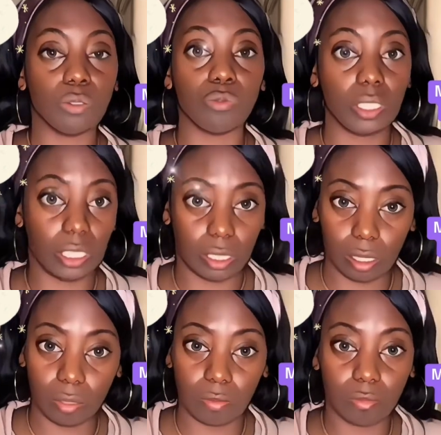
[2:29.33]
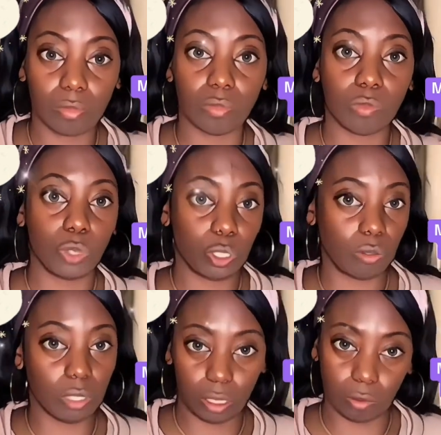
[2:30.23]
release, what you
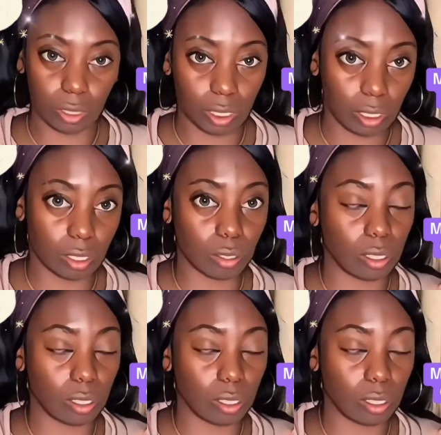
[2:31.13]
need to release.